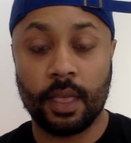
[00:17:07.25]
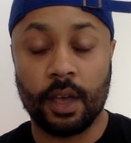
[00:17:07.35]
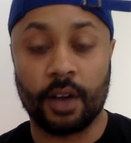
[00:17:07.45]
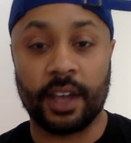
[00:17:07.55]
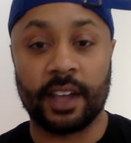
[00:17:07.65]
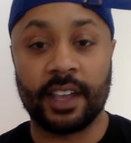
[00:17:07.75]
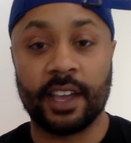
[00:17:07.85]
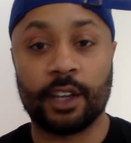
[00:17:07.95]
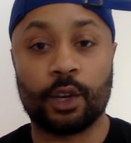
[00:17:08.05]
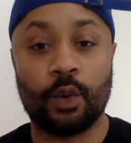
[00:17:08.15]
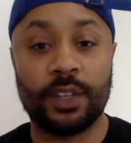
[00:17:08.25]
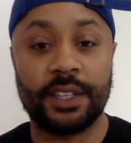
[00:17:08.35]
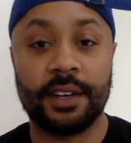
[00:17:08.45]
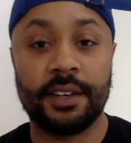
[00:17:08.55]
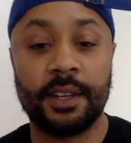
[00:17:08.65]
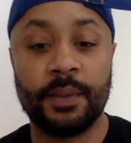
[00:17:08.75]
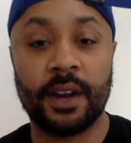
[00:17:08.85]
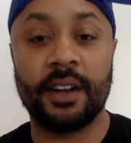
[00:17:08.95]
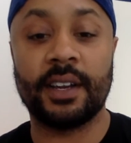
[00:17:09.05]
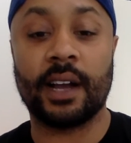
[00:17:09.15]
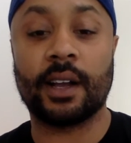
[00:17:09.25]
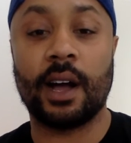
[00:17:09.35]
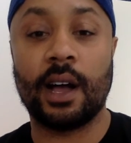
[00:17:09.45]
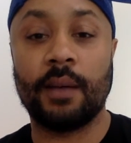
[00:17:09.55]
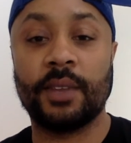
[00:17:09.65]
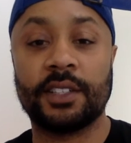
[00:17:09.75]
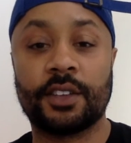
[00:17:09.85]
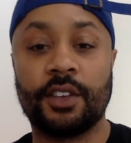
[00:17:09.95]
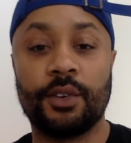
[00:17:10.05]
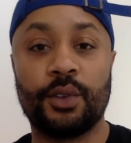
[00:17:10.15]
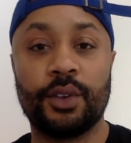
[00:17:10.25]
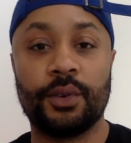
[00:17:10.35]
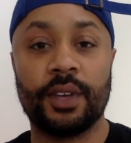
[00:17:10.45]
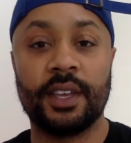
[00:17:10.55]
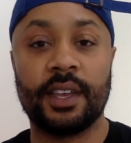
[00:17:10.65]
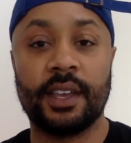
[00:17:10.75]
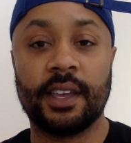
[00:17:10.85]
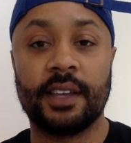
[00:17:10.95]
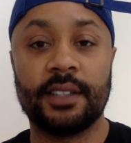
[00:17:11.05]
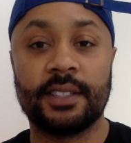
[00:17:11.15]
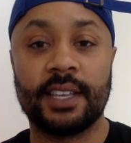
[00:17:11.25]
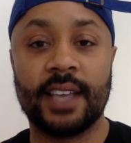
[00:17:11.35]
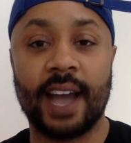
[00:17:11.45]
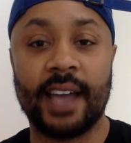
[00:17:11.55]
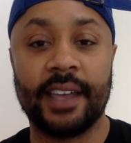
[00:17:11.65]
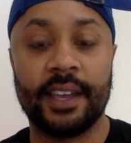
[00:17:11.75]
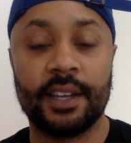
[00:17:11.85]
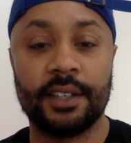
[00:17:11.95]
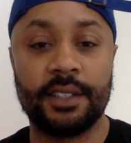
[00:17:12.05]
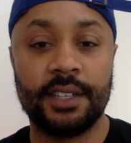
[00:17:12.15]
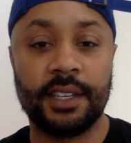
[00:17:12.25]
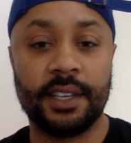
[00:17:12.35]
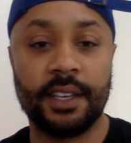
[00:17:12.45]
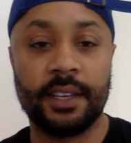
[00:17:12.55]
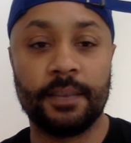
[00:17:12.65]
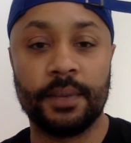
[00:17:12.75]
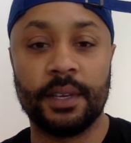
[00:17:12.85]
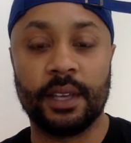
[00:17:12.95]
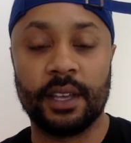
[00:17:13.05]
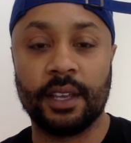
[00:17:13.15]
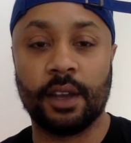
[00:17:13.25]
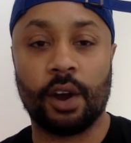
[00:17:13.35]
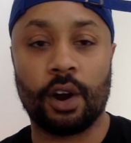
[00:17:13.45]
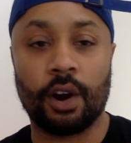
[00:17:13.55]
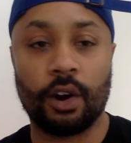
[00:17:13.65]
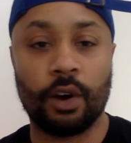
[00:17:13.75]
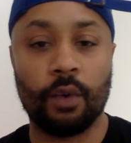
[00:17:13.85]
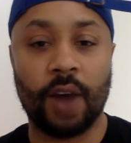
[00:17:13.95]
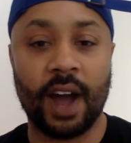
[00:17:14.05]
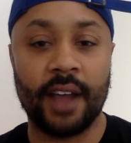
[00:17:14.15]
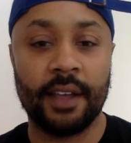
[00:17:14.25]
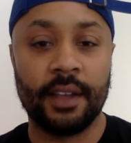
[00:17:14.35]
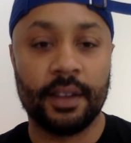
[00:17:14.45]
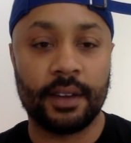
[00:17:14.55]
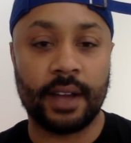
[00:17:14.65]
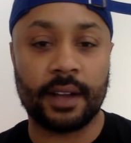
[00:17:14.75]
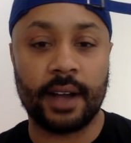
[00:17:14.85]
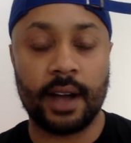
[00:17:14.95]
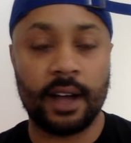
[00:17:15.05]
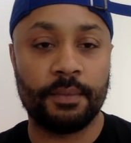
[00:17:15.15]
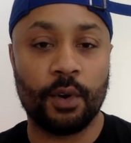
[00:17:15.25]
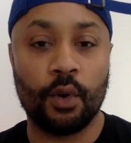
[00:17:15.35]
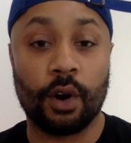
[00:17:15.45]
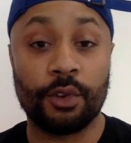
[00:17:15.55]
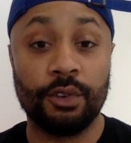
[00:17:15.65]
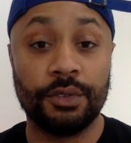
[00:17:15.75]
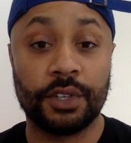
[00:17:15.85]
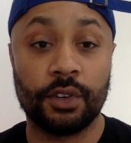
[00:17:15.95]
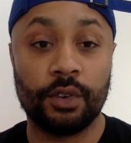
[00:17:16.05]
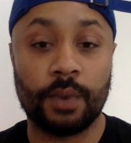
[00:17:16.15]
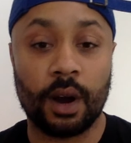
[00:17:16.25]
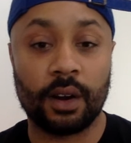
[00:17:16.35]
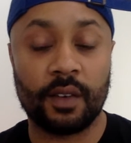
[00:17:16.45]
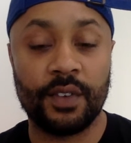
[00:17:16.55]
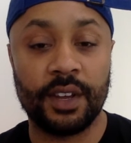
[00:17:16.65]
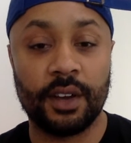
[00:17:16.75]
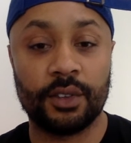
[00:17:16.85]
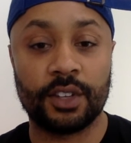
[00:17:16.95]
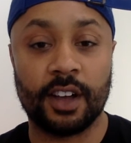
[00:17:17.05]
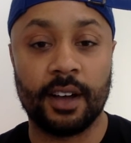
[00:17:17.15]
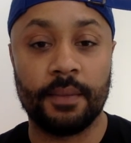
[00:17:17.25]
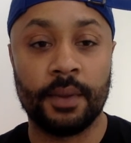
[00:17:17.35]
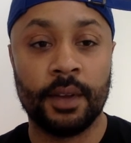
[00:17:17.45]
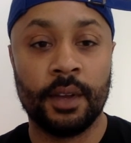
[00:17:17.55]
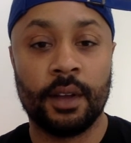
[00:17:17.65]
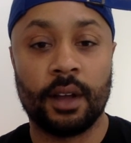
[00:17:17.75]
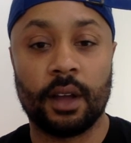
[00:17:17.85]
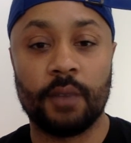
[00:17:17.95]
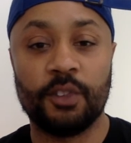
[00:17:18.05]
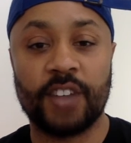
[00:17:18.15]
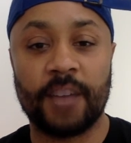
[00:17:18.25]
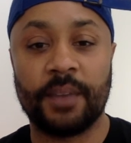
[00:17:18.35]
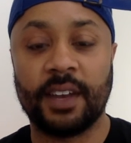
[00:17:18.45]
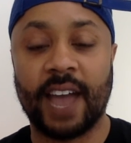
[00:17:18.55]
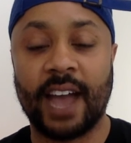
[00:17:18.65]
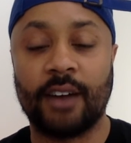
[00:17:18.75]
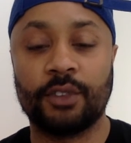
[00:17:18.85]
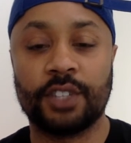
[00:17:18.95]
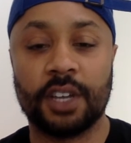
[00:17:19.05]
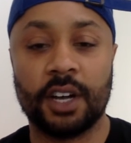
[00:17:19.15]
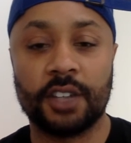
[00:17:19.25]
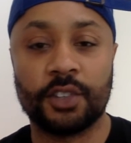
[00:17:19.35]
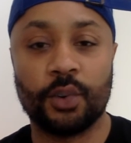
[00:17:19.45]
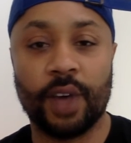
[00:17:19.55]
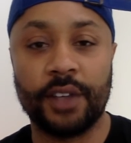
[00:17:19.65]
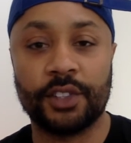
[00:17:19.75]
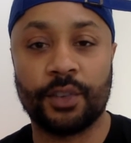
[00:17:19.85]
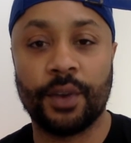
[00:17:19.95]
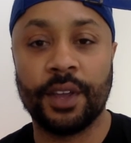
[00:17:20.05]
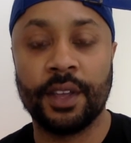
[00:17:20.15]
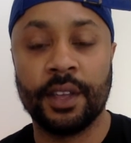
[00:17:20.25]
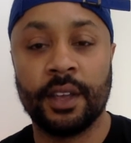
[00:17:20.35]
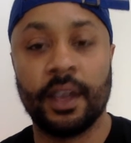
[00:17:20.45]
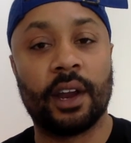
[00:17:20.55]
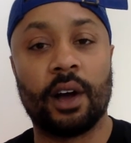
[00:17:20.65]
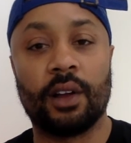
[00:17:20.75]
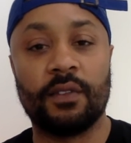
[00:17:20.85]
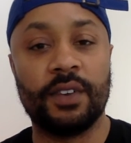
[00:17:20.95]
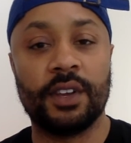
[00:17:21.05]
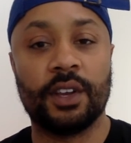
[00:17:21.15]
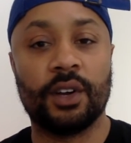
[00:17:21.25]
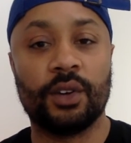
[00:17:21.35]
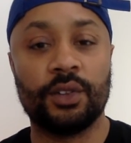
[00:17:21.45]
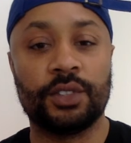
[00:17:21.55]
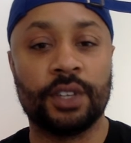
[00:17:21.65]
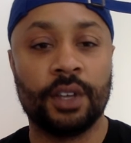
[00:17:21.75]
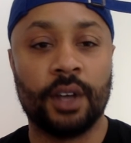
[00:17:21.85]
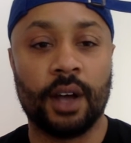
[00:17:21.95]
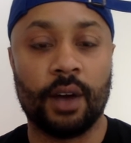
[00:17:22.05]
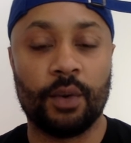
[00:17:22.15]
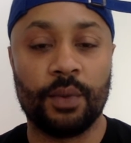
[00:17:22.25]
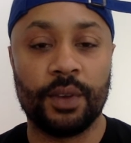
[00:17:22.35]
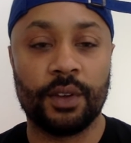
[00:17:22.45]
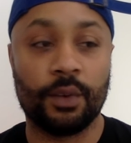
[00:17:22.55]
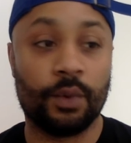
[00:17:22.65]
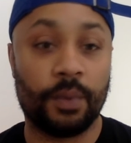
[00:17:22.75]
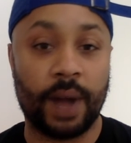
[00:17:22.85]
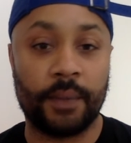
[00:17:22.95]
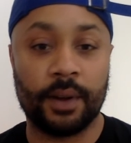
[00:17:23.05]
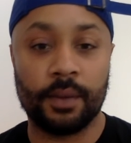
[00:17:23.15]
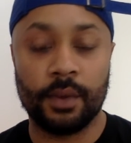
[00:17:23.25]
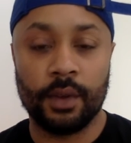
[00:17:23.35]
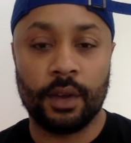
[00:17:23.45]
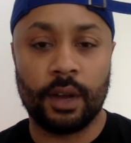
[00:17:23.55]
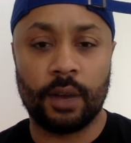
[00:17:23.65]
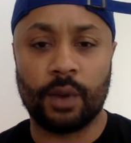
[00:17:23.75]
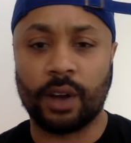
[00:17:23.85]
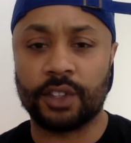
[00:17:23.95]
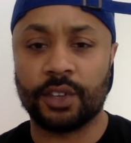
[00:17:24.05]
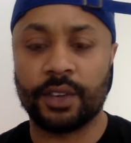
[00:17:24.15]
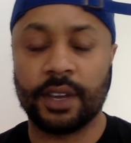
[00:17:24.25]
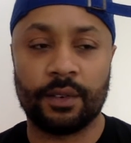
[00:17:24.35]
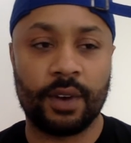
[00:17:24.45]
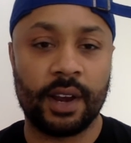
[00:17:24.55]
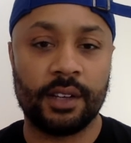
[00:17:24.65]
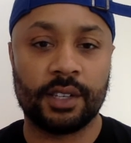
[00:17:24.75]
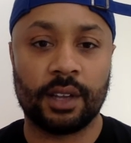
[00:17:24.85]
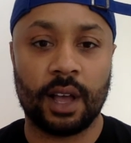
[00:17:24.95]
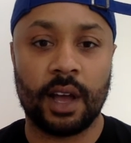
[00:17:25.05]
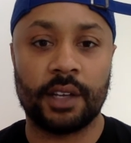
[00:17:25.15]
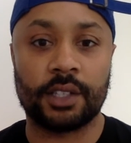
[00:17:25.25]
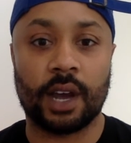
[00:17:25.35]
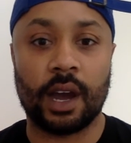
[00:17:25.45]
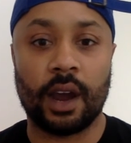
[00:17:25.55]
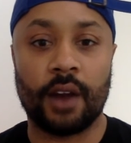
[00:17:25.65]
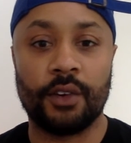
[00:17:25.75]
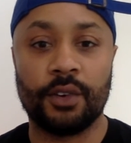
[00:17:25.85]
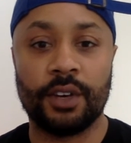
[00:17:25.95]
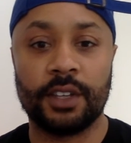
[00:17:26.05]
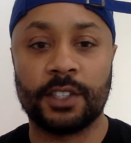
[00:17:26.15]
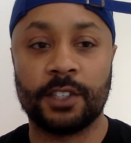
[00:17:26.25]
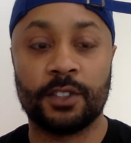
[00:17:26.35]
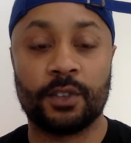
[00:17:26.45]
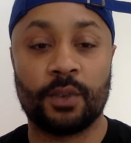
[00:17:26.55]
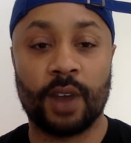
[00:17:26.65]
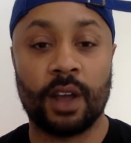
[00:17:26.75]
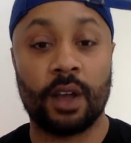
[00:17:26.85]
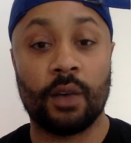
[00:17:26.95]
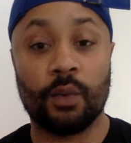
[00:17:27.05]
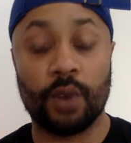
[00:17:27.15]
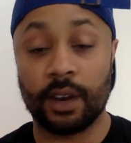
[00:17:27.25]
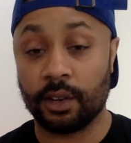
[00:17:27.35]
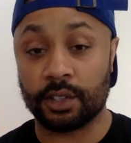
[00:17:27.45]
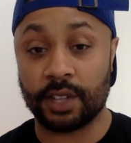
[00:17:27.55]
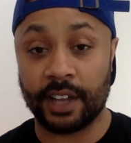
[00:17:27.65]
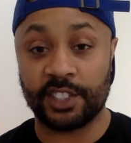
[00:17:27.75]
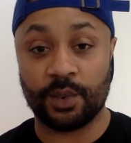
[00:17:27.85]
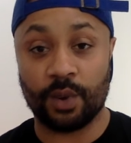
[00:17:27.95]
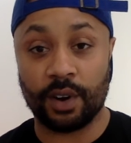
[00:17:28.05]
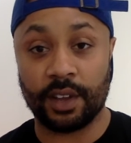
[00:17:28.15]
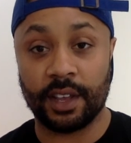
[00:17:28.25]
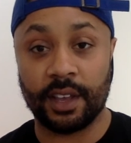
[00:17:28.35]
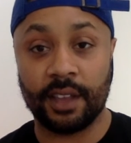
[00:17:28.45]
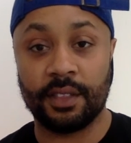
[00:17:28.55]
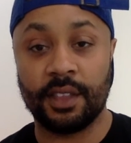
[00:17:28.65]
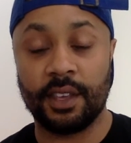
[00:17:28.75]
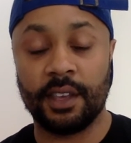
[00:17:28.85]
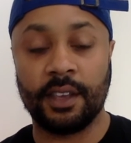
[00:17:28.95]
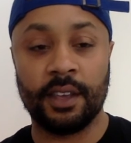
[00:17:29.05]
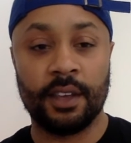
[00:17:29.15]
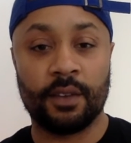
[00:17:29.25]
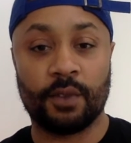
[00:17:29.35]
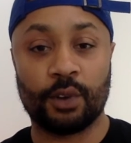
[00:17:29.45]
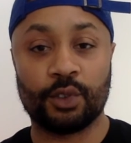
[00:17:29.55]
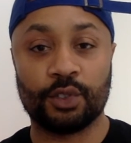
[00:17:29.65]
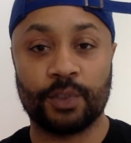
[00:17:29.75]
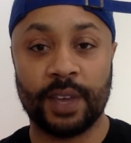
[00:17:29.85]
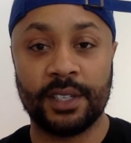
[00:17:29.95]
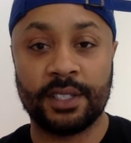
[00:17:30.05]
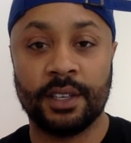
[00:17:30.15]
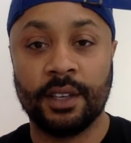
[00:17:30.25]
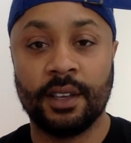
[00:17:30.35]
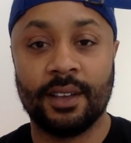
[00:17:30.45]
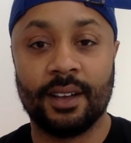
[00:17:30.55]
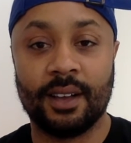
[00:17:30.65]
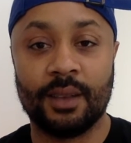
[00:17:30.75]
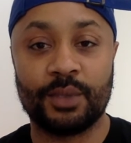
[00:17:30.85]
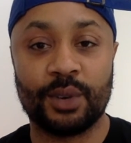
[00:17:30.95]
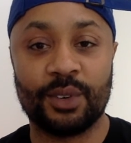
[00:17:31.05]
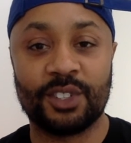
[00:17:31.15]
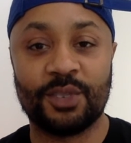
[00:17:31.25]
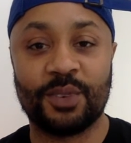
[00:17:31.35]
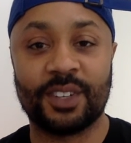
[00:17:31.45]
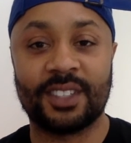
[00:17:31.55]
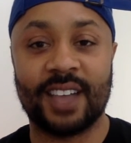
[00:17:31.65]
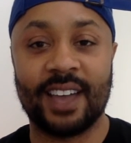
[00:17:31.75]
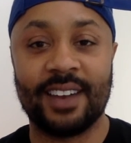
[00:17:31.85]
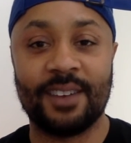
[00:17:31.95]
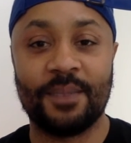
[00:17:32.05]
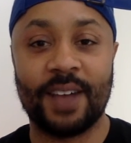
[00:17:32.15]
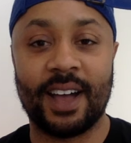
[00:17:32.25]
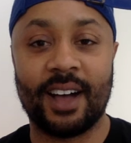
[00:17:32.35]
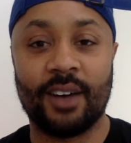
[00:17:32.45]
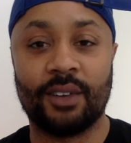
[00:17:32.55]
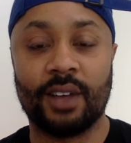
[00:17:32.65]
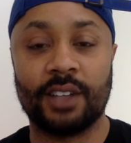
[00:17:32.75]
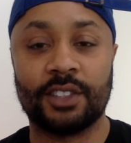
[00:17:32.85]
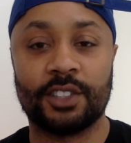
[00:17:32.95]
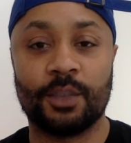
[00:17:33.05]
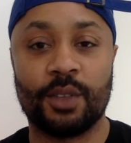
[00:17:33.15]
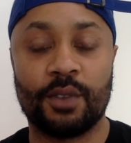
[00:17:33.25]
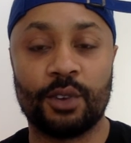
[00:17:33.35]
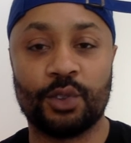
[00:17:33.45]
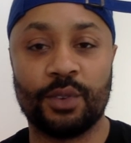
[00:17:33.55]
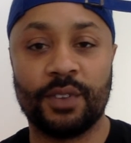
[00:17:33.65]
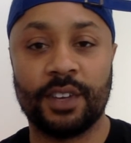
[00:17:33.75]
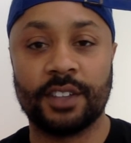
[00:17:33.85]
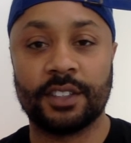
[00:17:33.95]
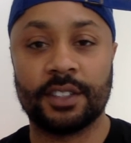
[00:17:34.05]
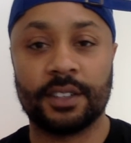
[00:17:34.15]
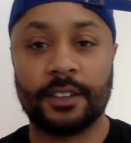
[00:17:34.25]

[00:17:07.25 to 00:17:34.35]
Okay, again, QuentinDeBerry.com. That's QuentinDeberry.com. Or on YouTube, all our videos are up. You type in "How to Hustle H3," and all our videos will pop up. We're also getting ready to launch our new initiatives around what it looks like to work in the virtual space. So we're super excited about launching some of the virtual events.